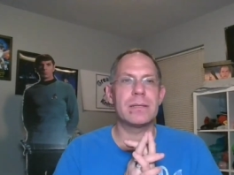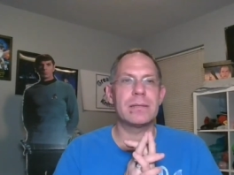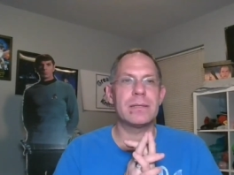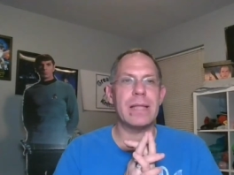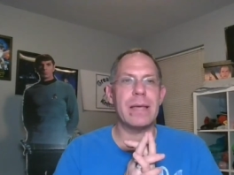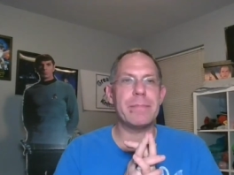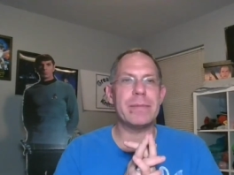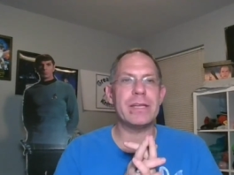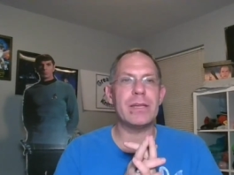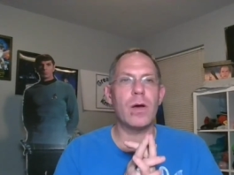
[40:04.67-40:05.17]

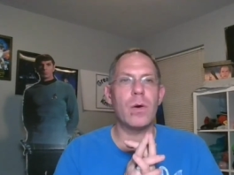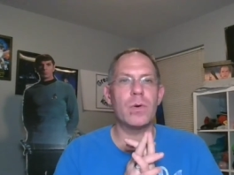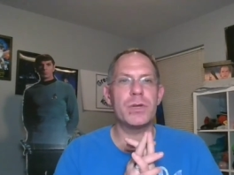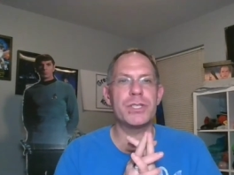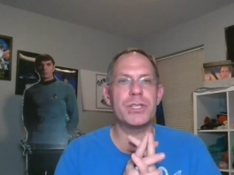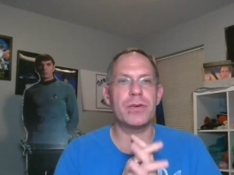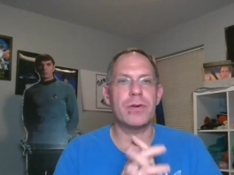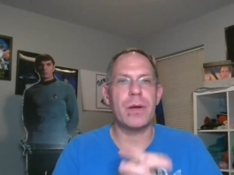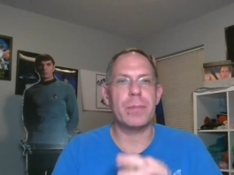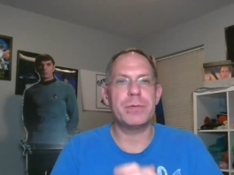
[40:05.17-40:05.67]
Let me know
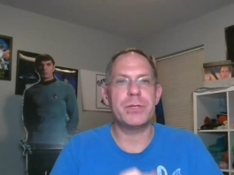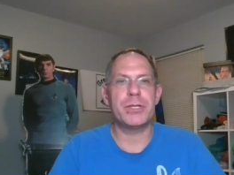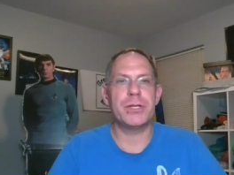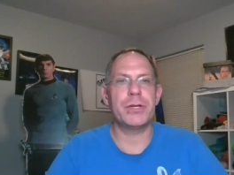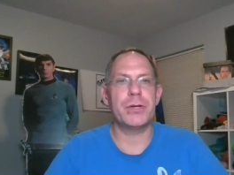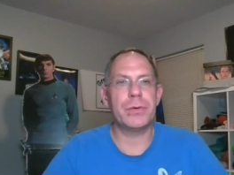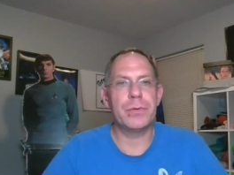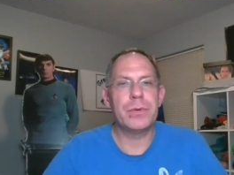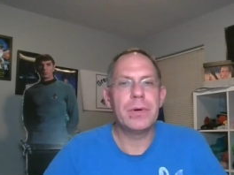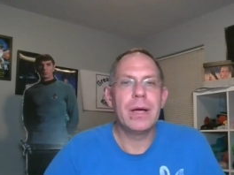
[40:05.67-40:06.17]
what you're up
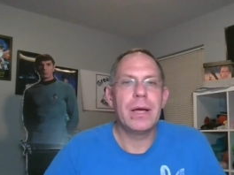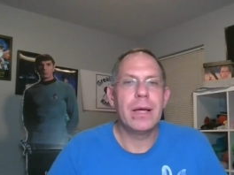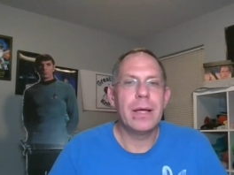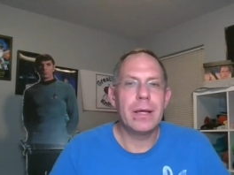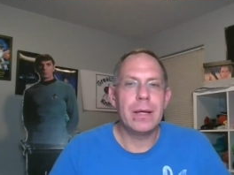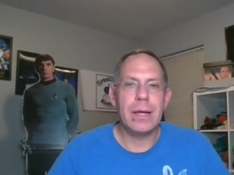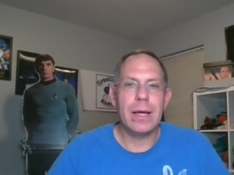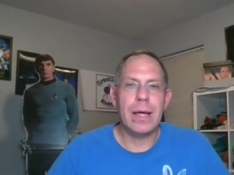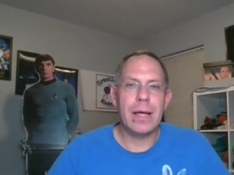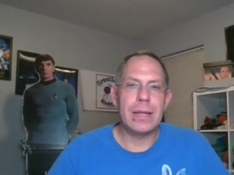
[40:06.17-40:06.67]
to.
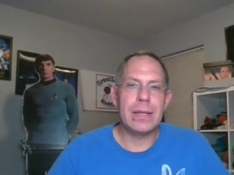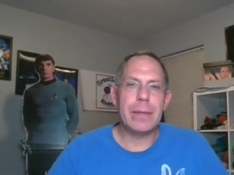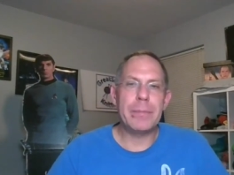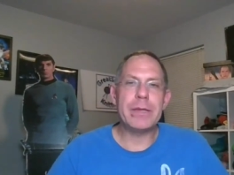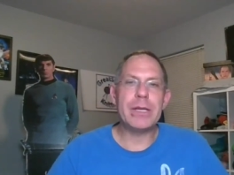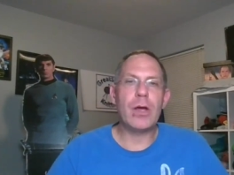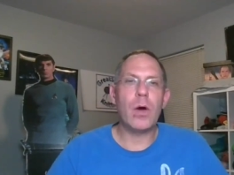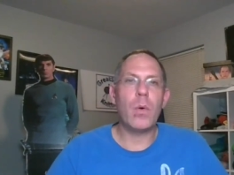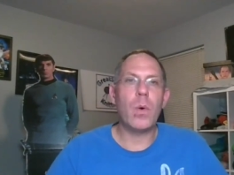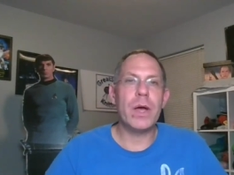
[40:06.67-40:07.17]
Let
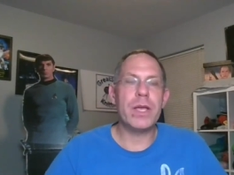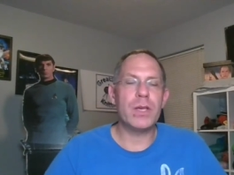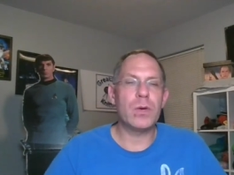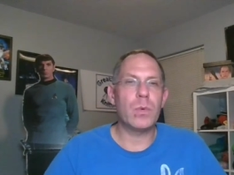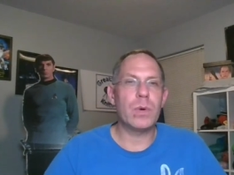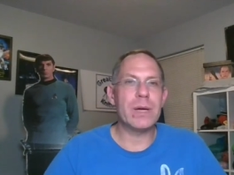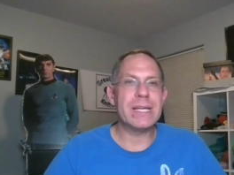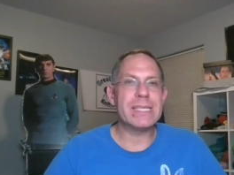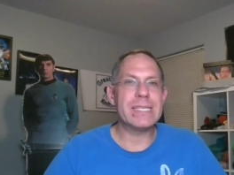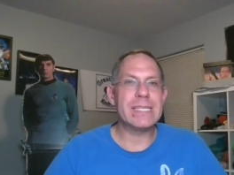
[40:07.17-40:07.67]
me know what you
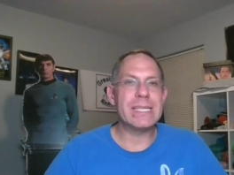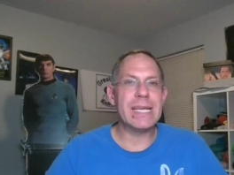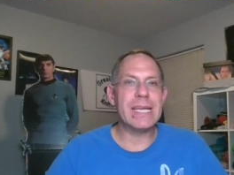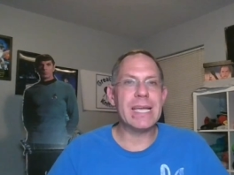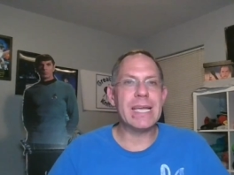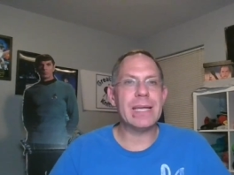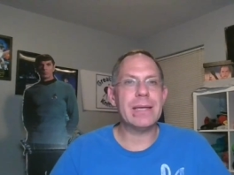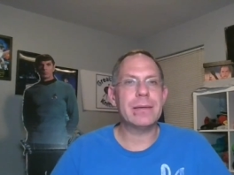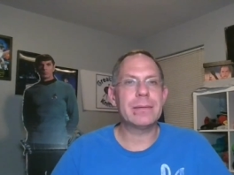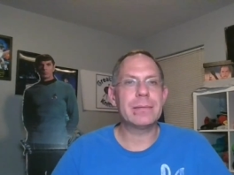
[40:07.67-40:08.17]
want to
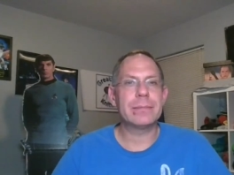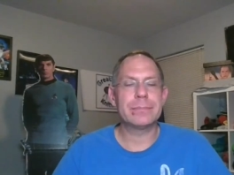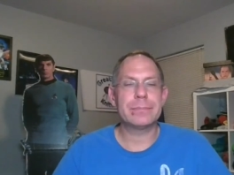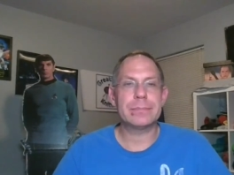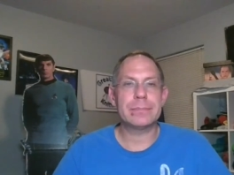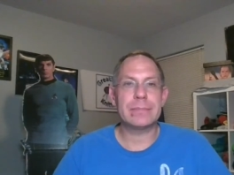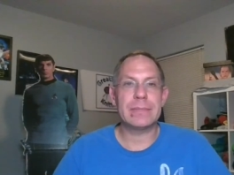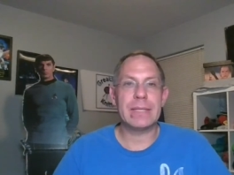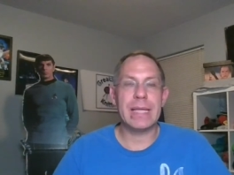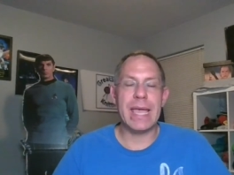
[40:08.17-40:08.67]
see,
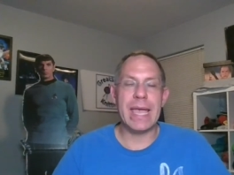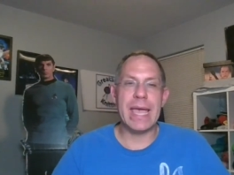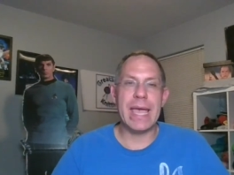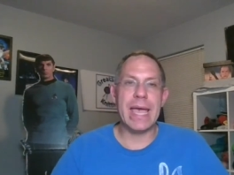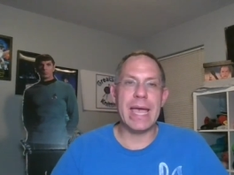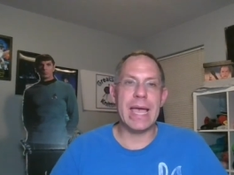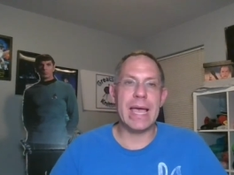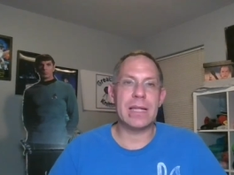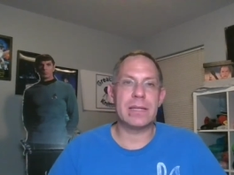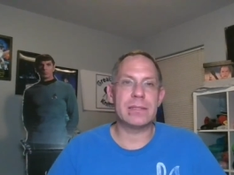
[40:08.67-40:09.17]

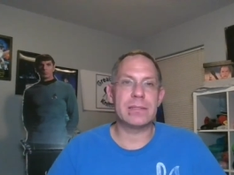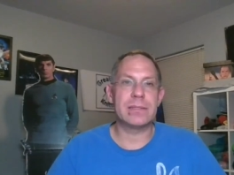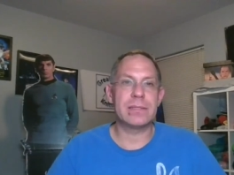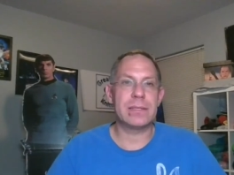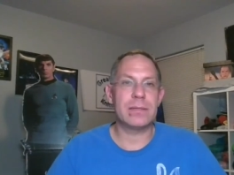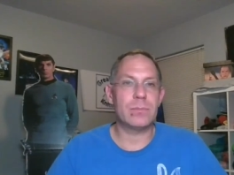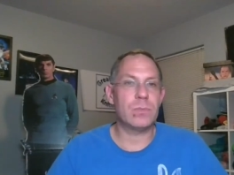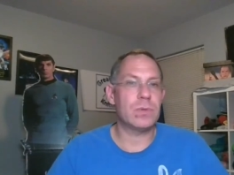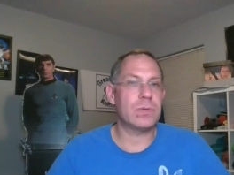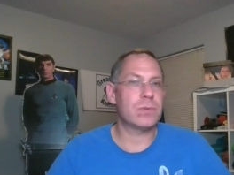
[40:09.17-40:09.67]
and
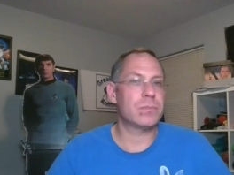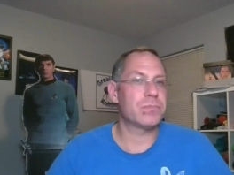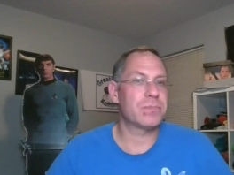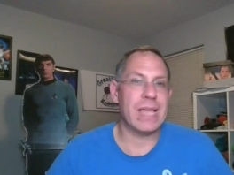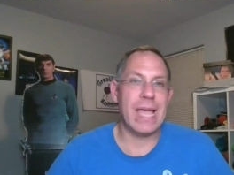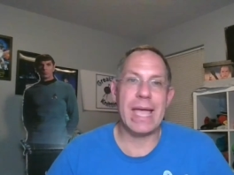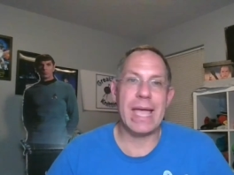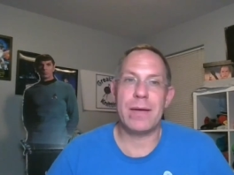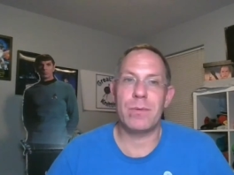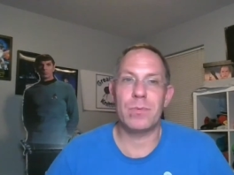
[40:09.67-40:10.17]
we'll
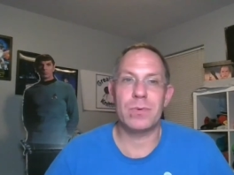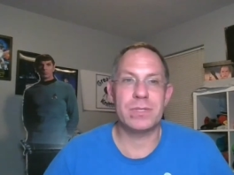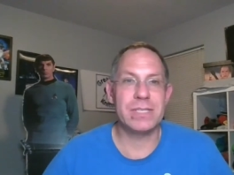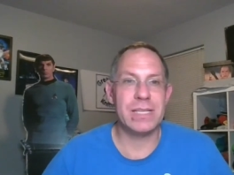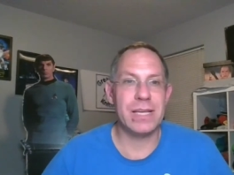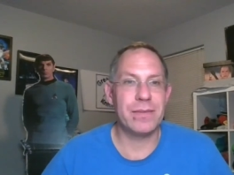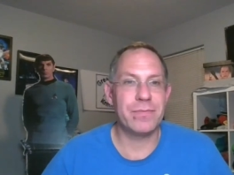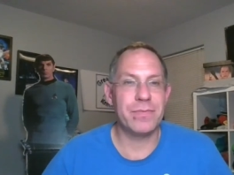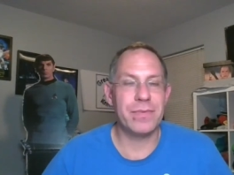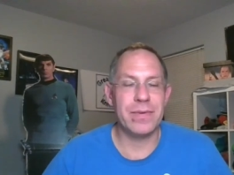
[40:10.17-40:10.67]

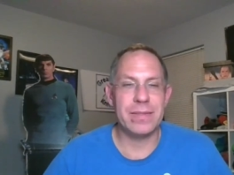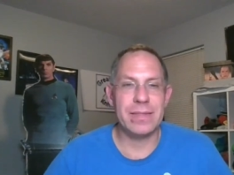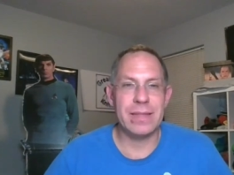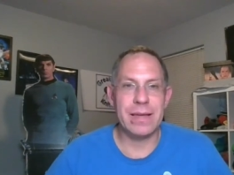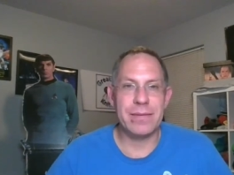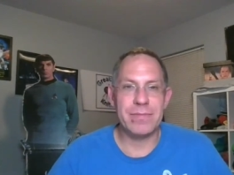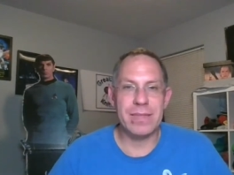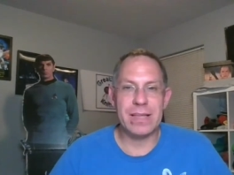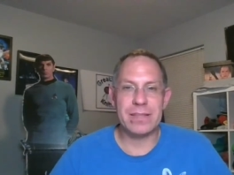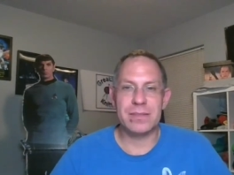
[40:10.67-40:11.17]
see
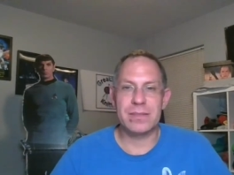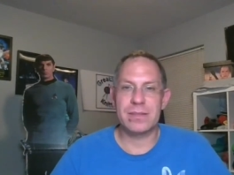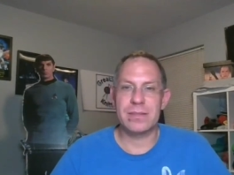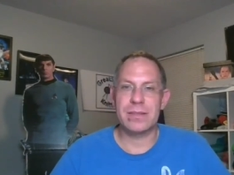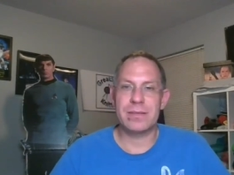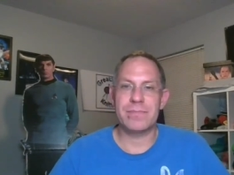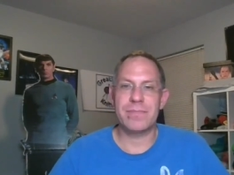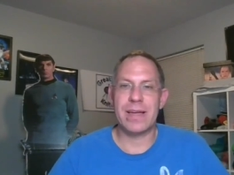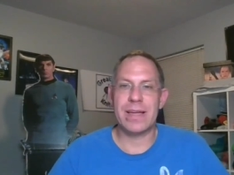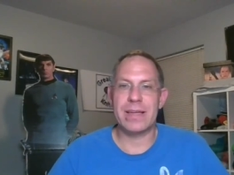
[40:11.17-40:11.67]
if
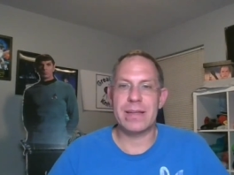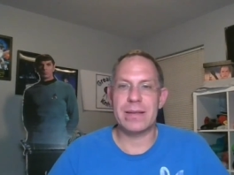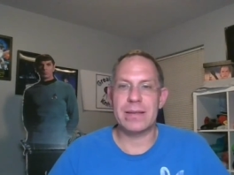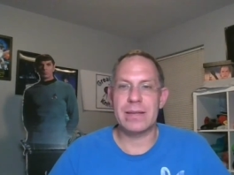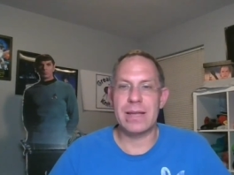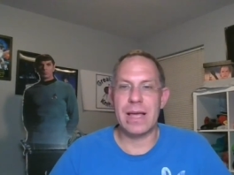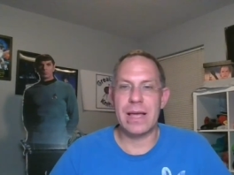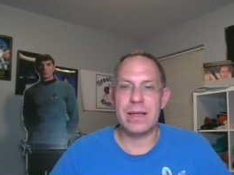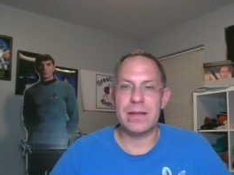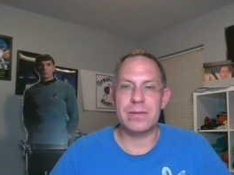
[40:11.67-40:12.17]
I
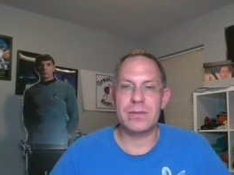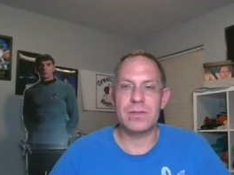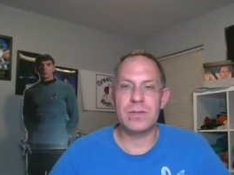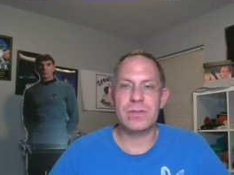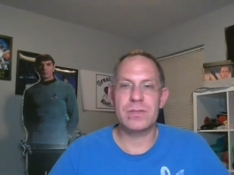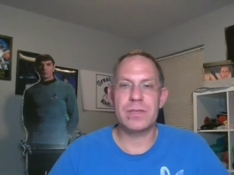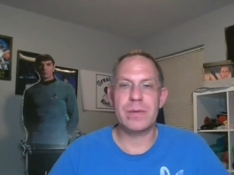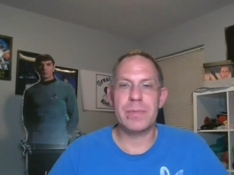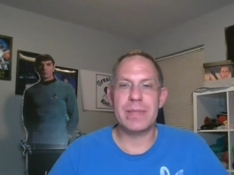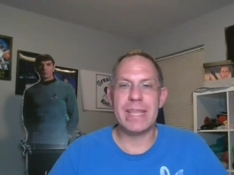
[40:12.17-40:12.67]
can do
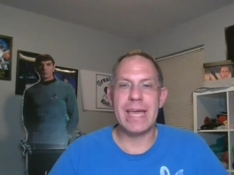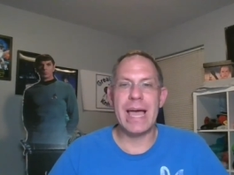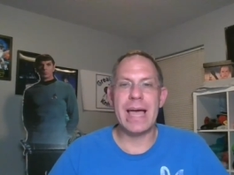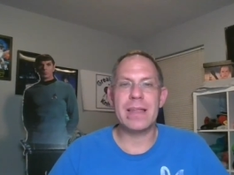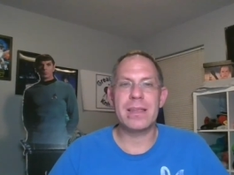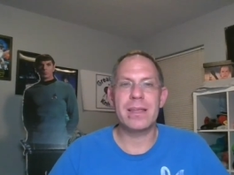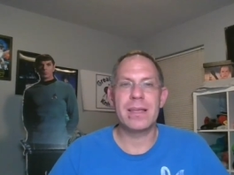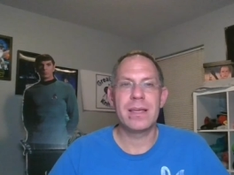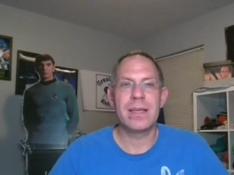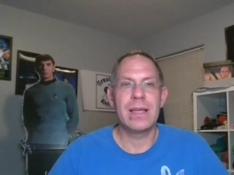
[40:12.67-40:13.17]
some of
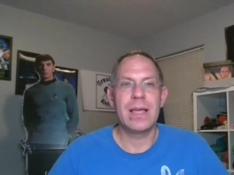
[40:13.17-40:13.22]
that.